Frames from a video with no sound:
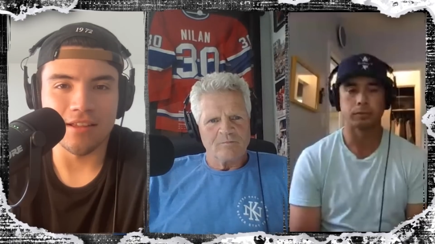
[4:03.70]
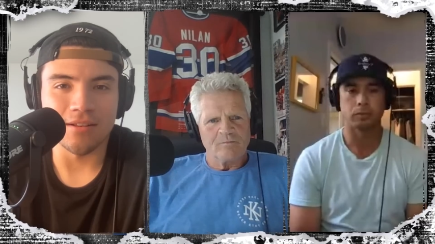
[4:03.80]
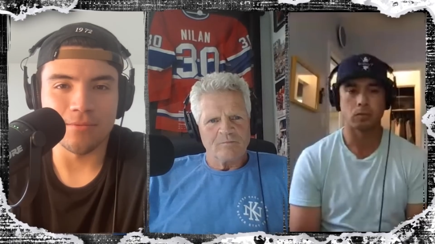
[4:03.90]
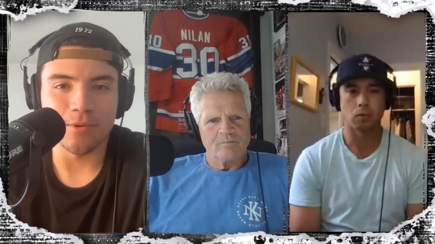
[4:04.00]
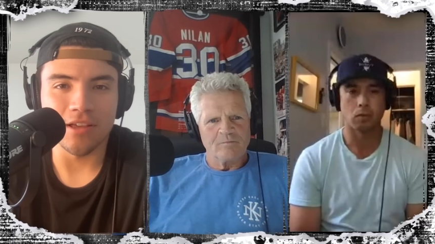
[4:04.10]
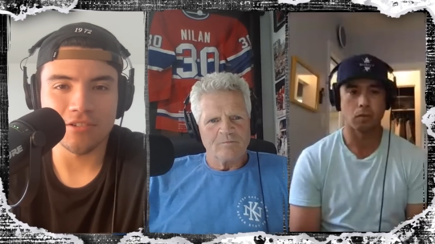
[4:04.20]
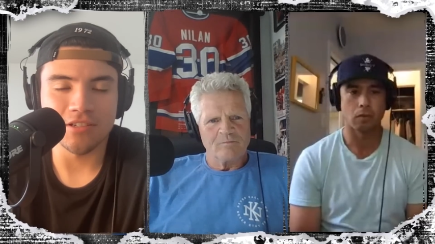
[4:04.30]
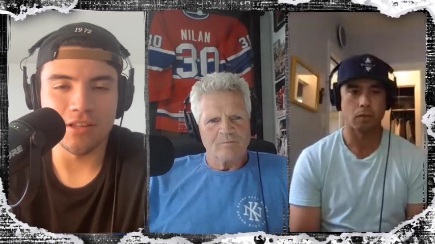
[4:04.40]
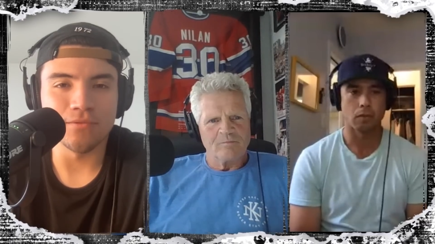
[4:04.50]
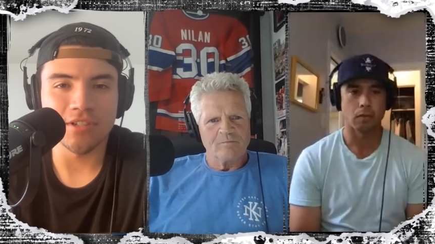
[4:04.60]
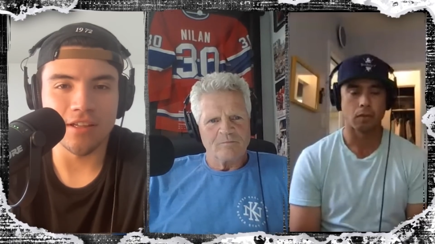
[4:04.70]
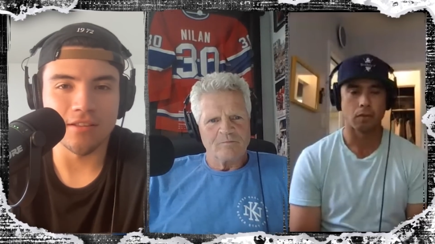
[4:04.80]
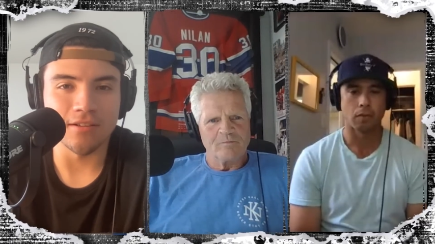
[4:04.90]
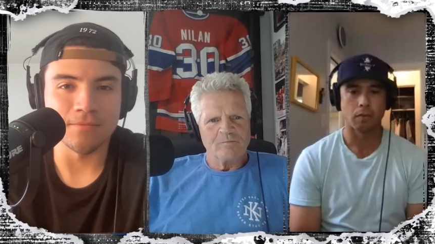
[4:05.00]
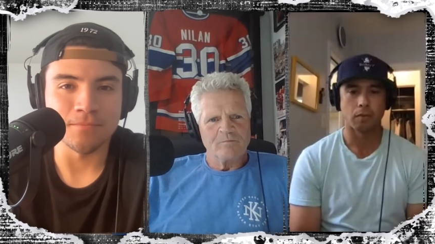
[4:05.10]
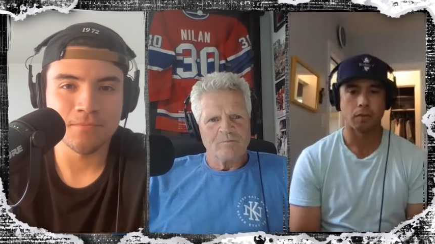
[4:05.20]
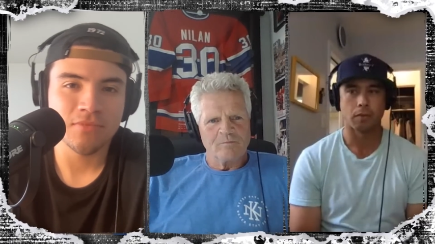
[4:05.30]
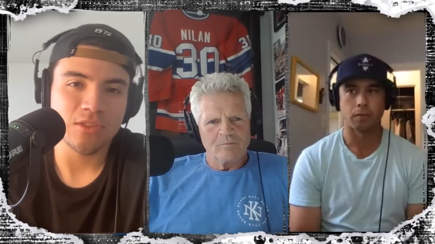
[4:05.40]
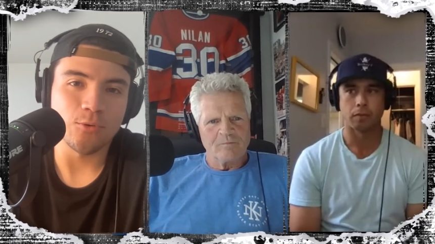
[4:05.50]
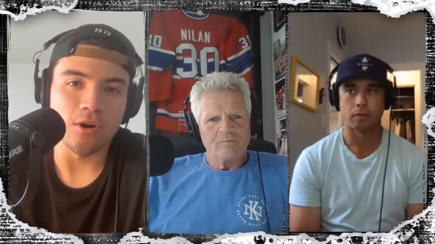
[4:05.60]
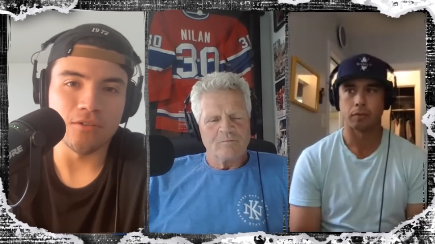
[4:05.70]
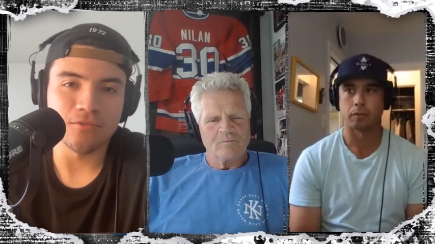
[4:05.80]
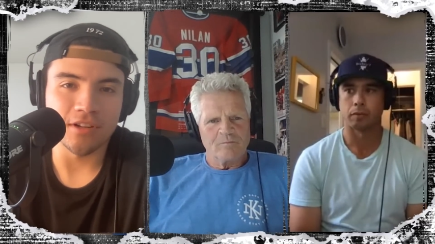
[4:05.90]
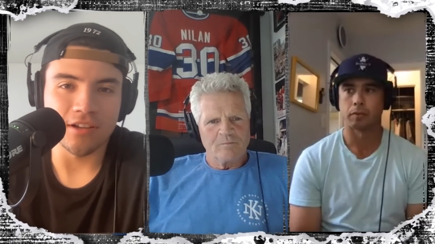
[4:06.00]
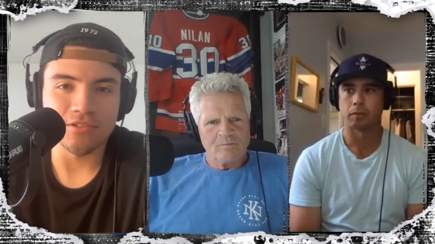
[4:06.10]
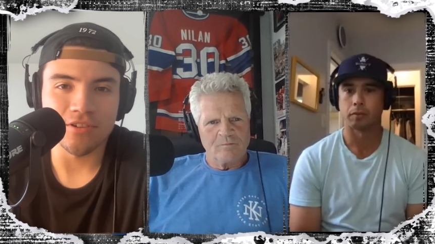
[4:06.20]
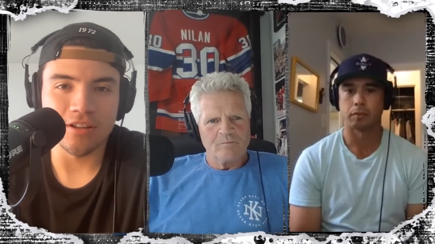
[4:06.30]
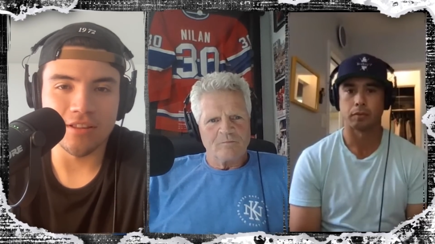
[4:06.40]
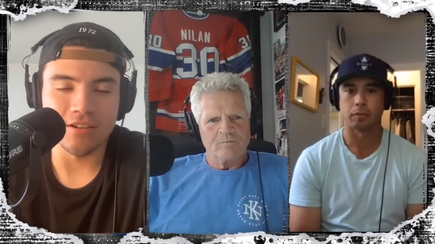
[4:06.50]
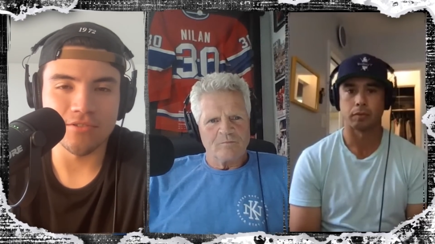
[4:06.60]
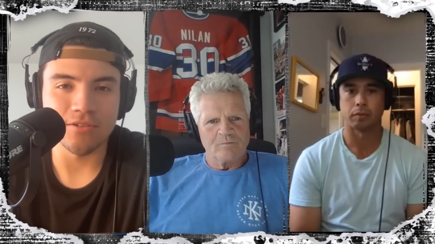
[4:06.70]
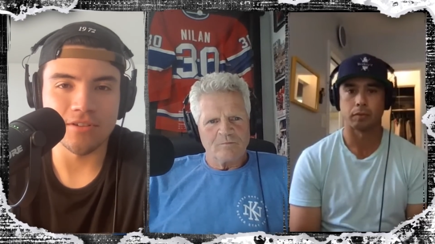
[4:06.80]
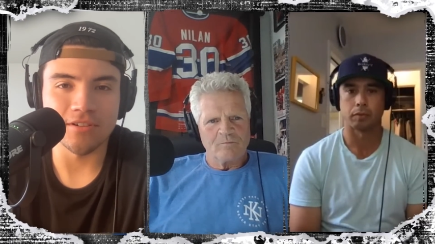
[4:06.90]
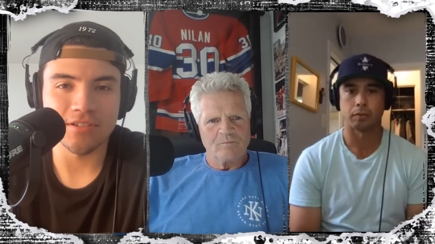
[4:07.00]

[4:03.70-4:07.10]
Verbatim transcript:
Speaker 1: then we actually lived together in Guelph when I got traded there in junior.